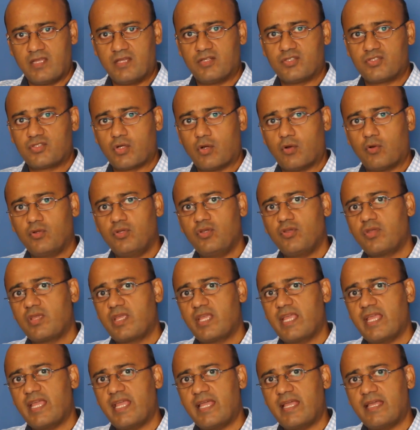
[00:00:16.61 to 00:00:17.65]
So you
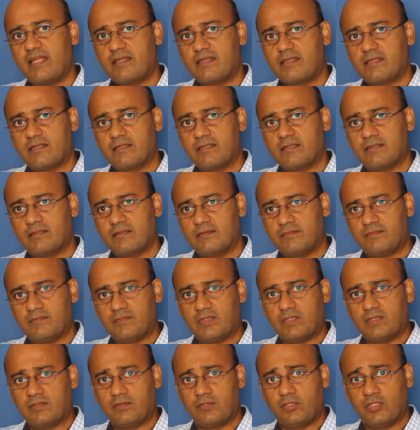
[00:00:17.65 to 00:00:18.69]

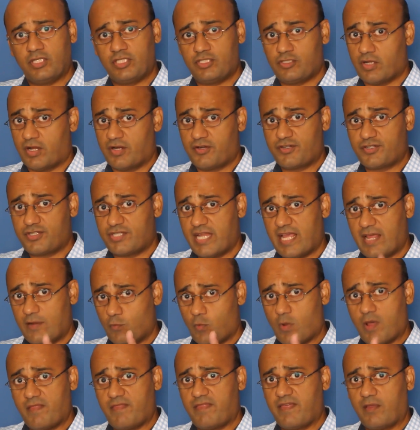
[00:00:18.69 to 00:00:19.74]
need to understand
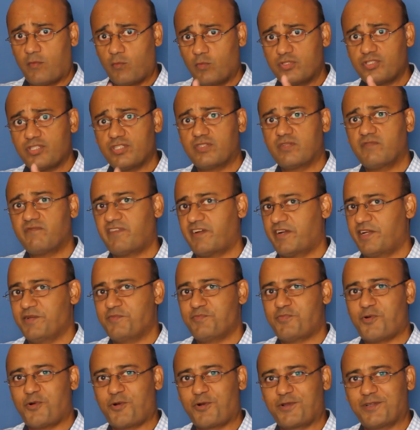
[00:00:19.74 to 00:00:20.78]
one thing, which is very
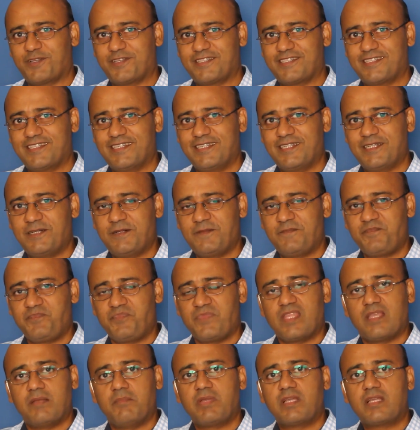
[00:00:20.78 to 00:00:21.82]
important,
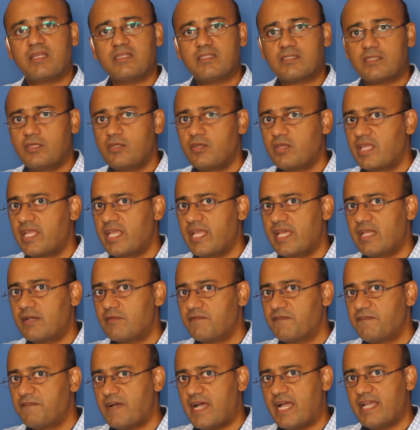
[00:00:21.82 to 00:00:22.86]
because you can't
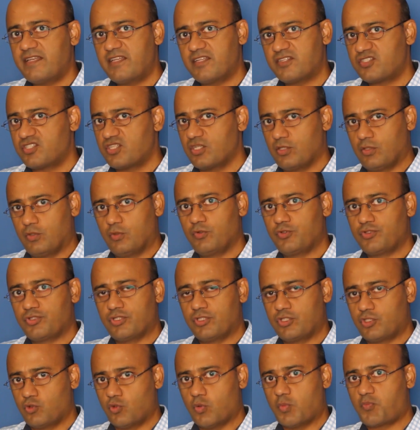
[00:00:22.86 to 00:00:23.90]
find a
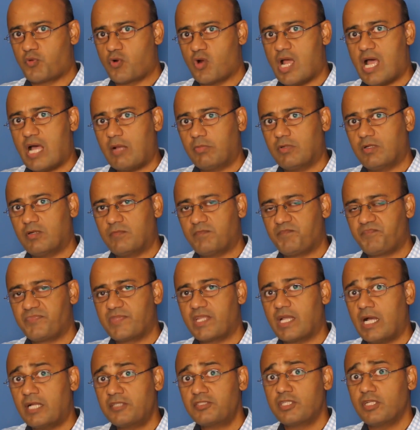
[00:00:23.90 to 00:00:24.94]
solution to a problem
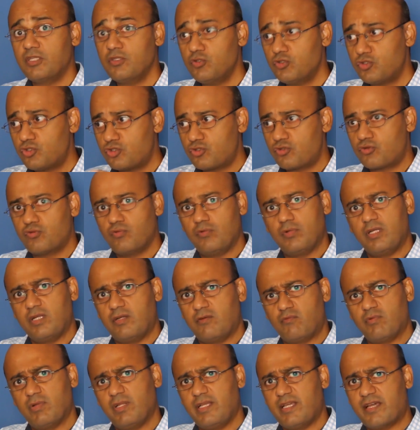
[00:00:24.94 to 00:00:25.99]
until you truly,
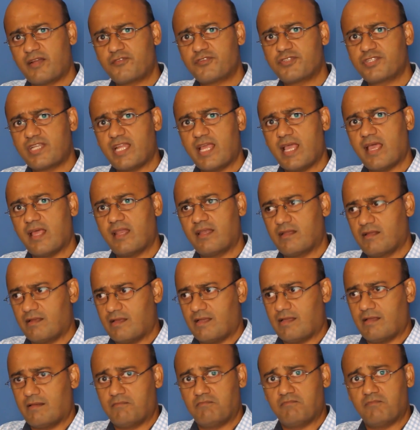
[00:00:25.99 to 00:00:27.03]
really understand
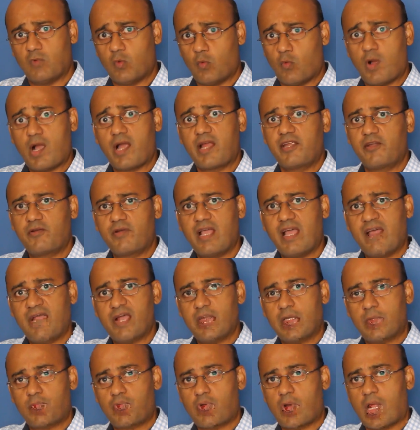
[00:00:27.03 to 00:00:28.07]
why you're
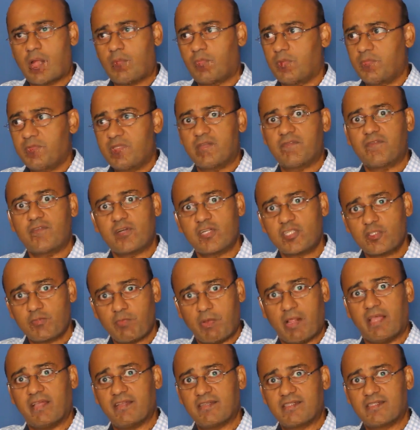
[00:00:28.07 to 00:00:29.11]
having a problem in the first
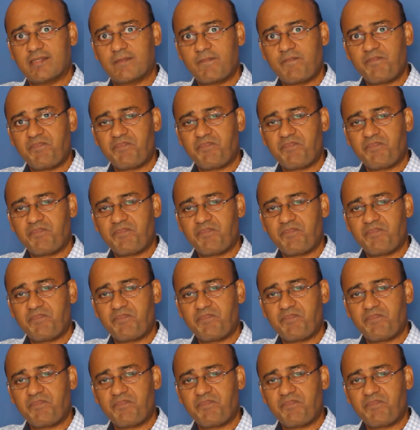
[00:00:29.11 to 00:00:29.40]
place.